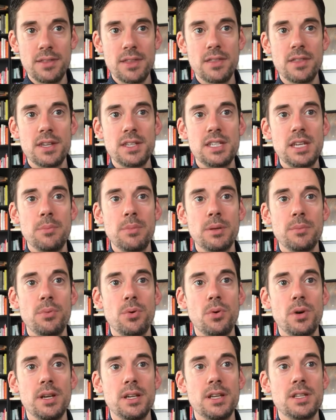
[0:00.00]
then the tipping
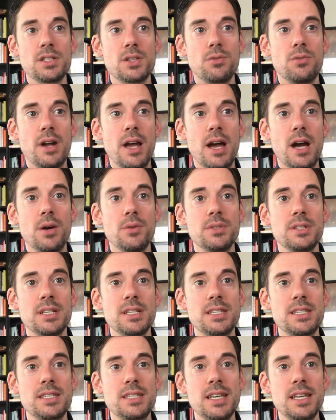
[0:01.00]
point is around
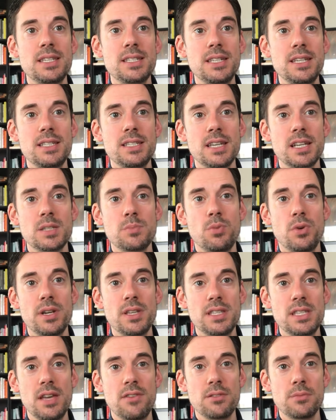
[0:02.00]

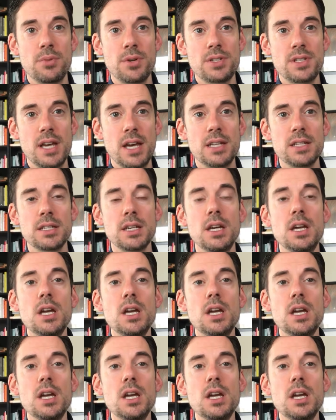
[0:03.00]
66.7%.